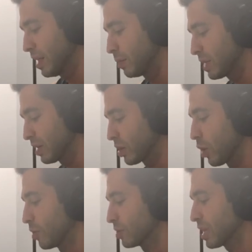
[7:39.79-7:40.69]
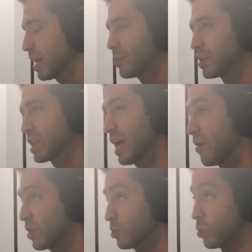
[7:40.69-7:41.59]
him get going. Cam doesn't have
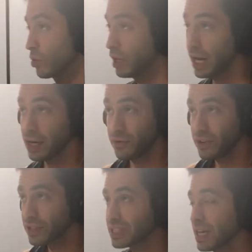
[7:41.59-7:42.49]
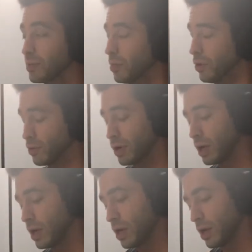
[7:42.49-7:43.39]
it anymore. I kind of feel the same, though.
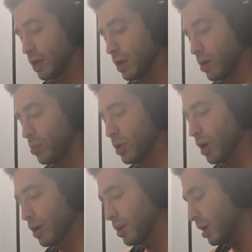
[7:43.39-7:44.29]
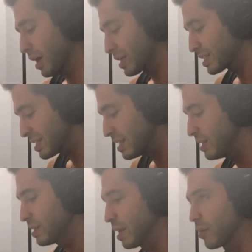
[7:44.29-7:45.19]
But I could see
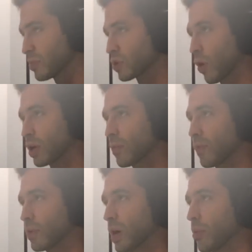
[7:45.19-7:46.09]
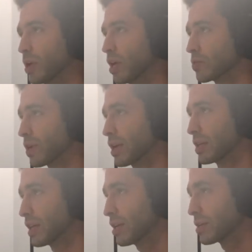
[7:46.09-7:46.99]
them starting him for a couple games right out the
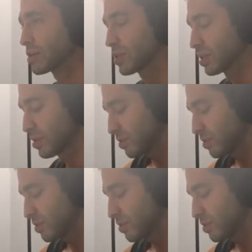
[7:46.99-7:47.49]
gates, just to,